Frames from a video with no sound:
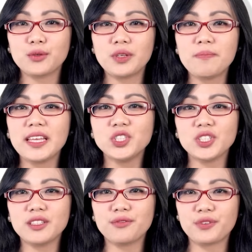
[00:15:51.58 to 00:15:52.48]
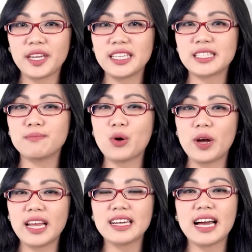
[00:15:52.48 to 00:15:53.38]
We mentioned the phrase,
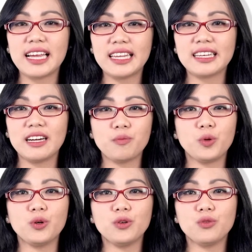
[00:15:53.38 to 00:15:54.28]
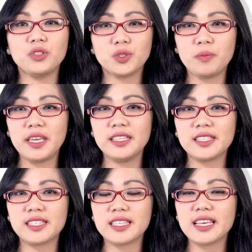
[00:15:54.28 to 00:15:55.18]
mawalang galang lang po, which
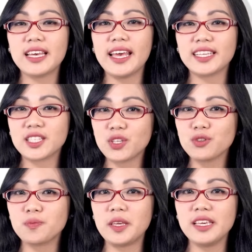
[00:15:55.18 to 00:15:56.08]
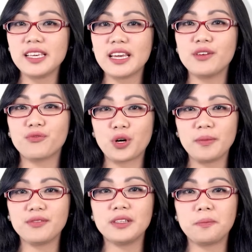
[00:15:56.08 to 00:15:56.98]
means, excuse me, in
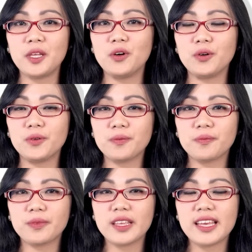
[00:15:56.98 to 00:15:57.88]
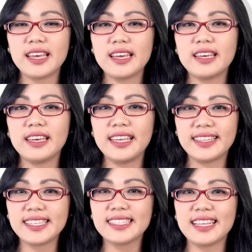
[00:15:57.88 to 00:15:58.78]
formal Filipino.
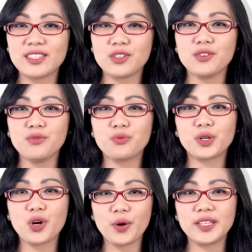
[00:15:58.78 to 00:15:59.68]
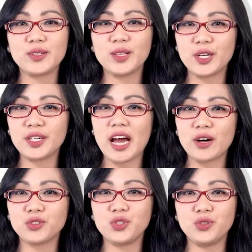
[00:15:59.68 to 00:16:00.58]
In this lesson, we're going to learn how to